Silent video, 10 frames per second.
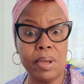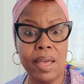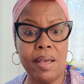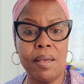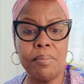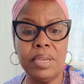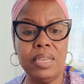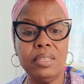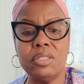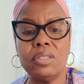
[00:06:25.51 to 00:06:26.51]
By all
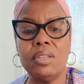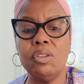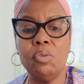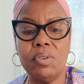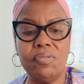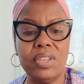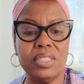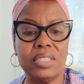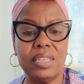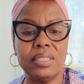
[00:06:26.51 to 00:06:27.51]
means, then you would
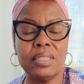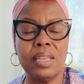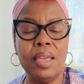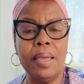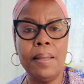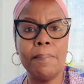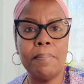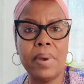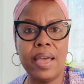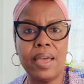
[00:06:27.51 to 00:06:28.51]
visit
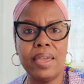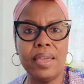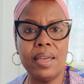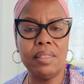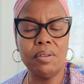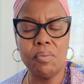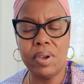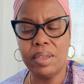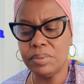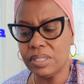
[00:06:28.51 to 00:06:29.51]
my other
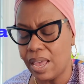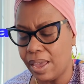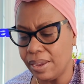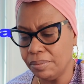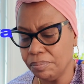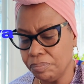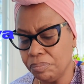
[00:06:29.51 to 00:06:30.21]
website,